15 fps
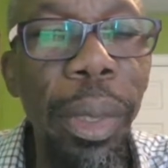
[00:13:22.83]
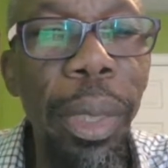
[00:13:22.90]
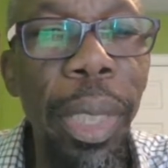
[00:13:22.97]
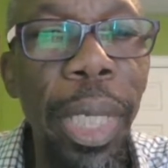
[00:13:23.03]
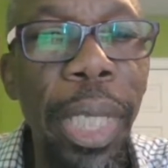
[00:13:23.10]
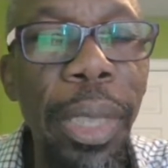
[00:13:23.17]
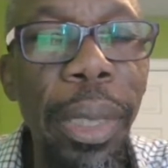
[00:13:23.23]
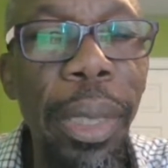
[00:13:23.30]

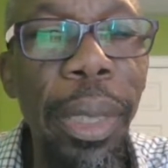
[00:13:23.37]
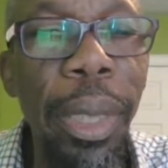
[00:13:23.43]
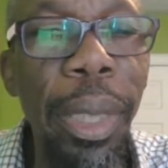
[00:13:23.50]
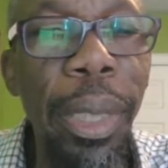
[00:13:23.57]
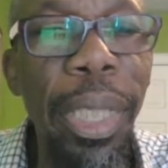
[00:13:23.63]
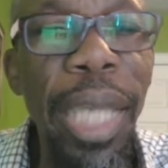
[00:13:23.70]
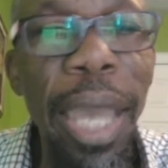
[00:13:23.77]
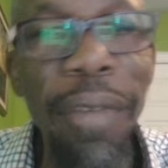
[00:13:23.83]
Right?
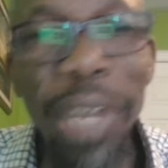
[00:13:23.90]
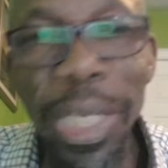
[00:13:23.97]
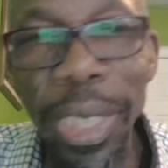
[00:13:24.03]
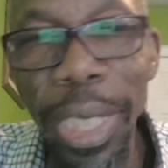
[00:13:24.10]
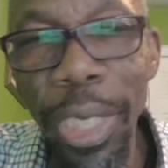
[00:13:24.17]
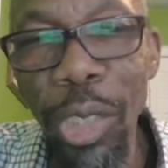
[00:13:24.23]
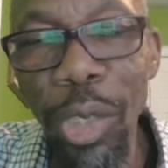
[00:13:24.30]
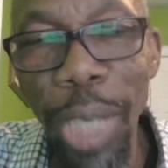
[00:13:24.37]
They have a
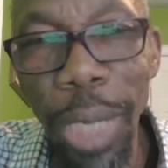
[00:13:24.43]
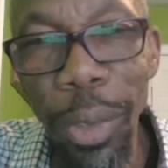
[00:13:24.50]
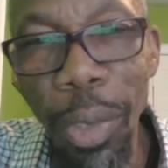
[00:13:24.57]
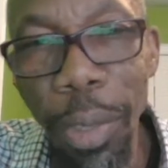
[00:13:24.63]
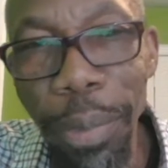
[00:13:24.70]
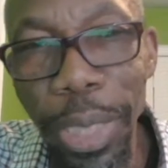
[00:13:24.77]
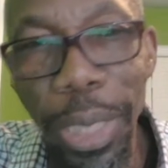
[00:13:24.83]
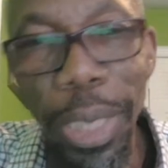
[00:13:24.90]
central
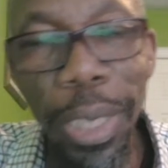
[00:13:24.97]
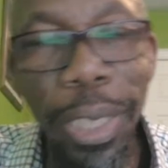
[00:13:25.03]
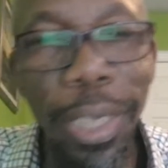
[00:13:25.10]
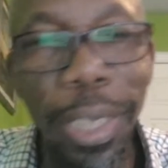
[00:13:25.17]
committee